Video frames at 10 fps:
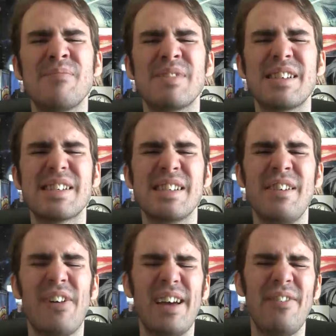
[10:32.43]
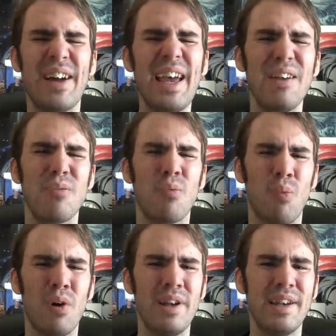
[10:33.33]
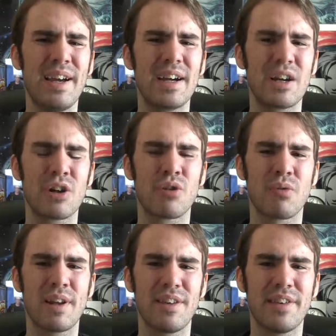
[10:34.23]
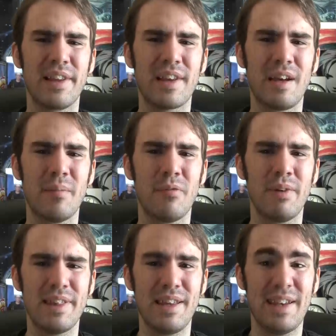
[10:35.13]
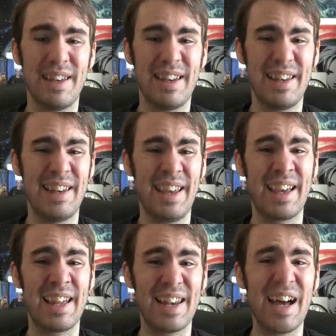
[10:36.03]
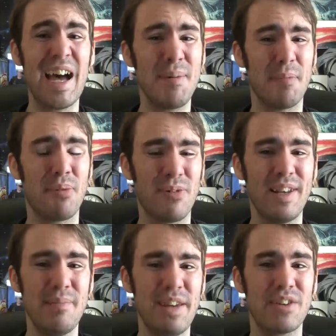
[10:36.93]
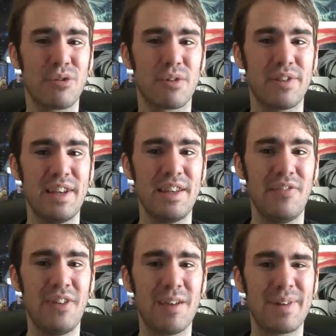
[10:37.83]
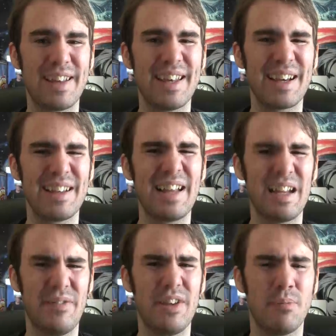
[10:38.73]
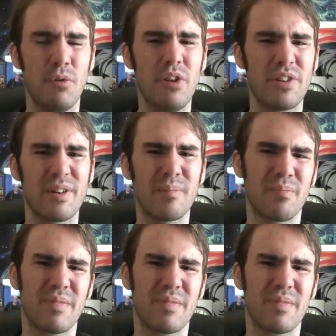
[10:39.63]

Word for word: but if I had one criticism with it, and I'm a pretty big Scorsese fan, but I think a lot of his movies could